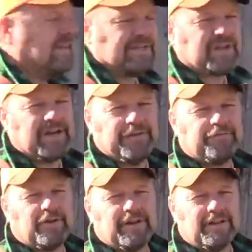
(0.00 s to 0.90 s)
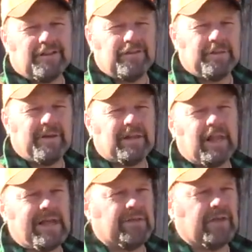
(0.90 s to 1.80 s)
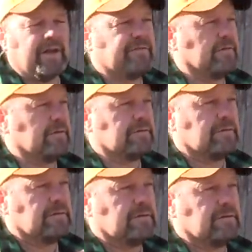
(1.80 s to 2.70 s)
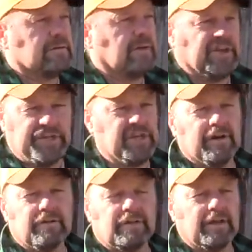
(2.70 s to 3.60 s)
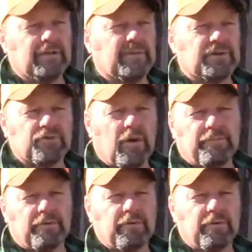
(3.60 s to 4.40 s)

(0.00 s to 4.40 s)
it's kind of funny. They'd been laying there for a year. They had been dropped the